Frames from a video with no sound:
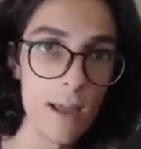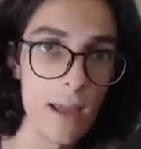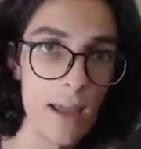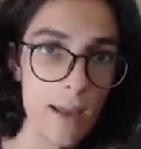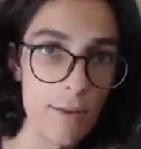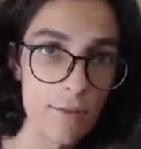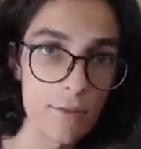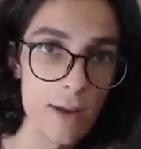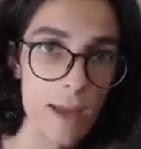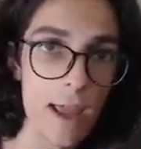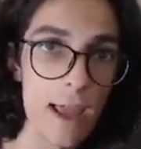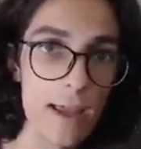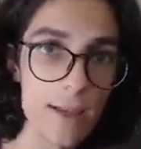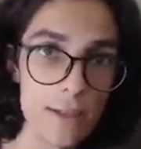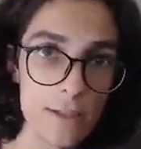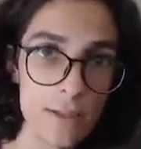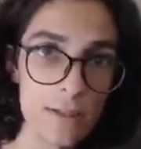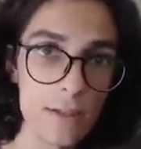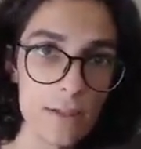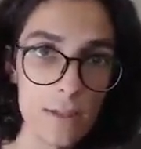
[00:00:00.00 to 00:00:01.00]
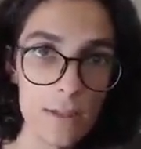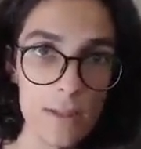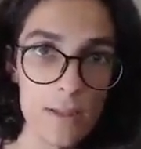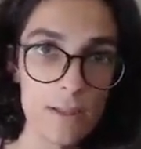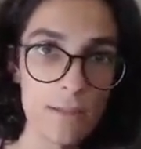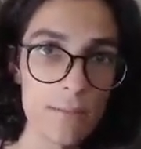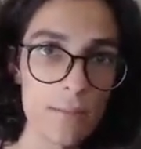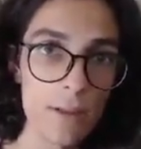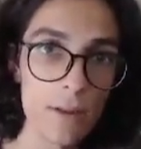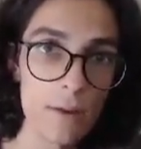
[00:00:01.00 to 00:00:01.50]
Every hash
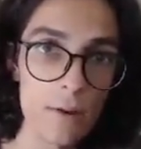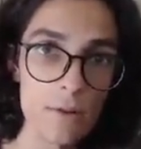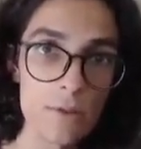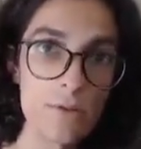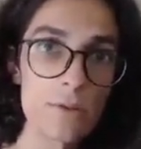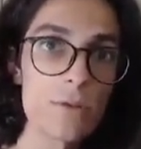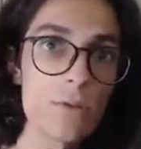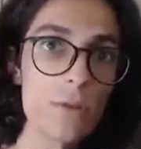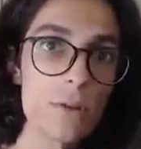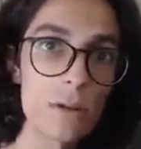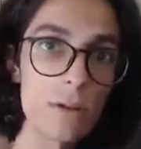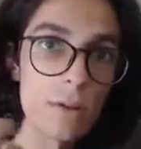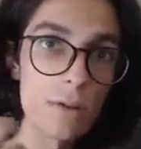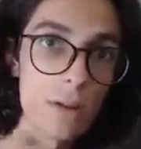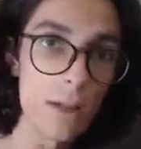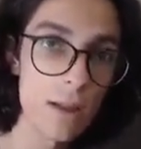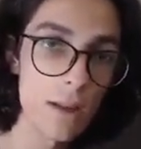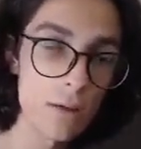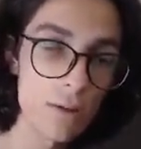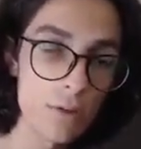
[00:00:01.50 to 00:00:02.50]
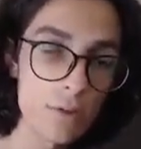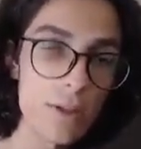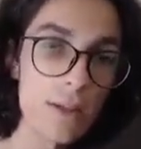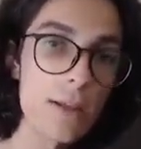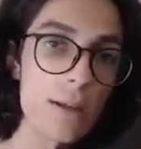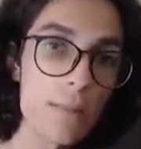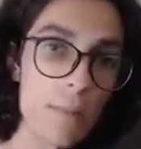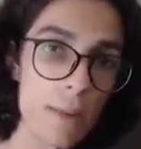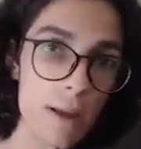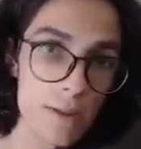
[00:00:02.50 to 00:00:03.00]
belongs to a
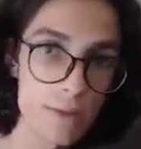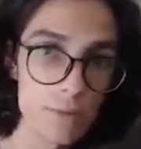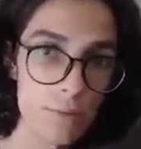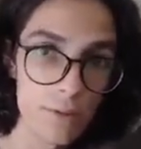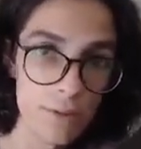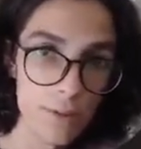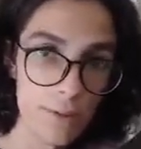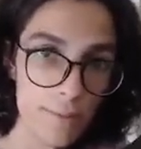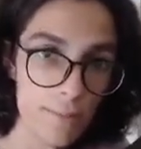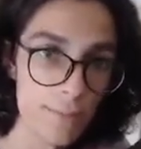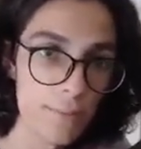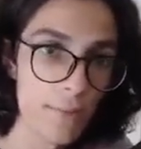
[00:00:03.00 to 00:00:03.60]
unique password.